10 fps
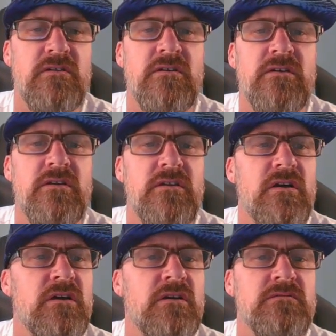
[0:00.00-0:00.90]
Right?
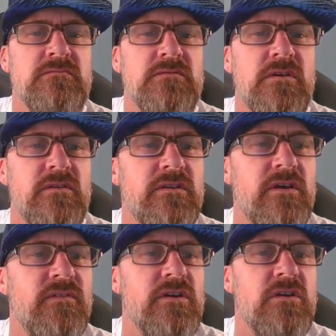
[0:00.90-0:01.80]

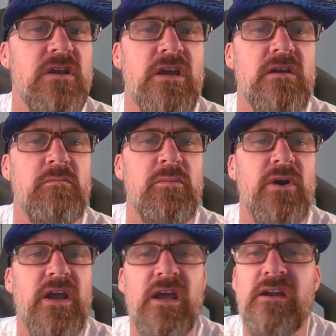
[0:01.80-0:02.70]
Definitely unique.
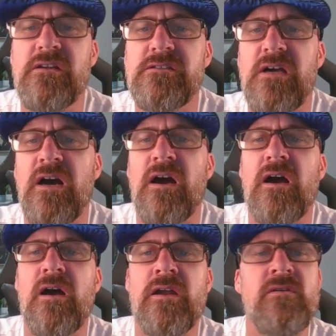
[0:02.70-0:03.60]
Brand,
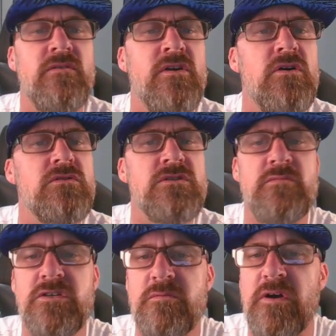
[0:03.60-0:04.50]
I don't know too
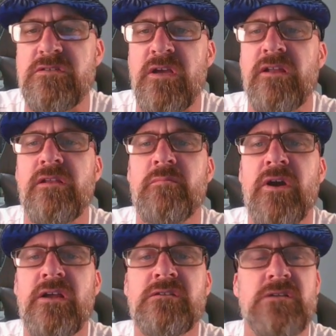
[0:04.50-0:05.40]
much about cycling
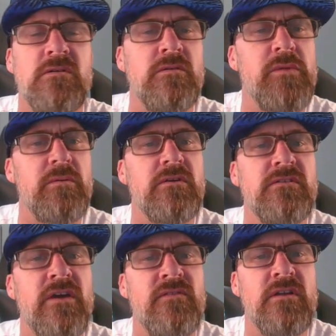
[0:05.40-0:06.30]
brands, so I wouldn't be able to
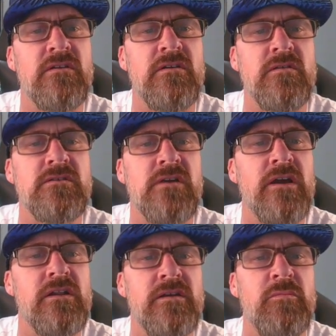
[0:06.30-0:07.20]
say if that's a good
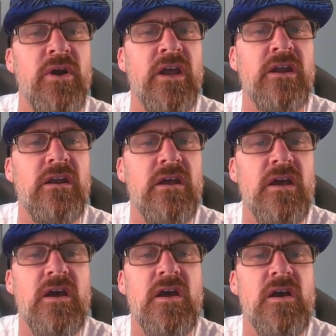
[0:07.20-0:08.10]
cycling brand.
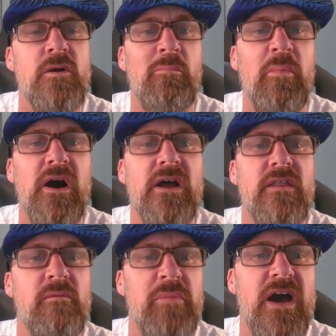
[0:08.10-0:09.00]
But
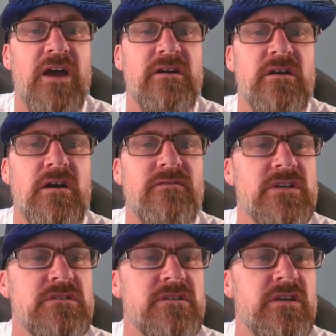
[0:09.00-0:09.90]
the pattern,
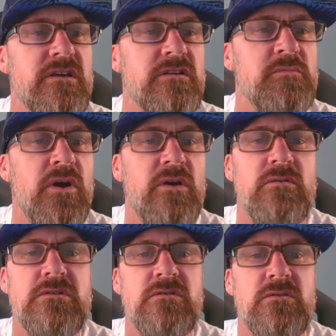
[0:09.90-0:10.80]
obviously, is probably
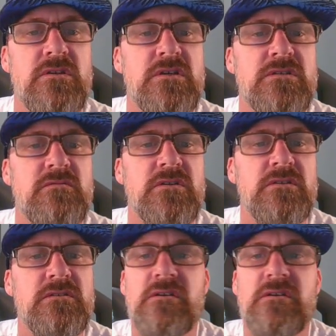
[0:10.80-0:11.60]
what sold this one.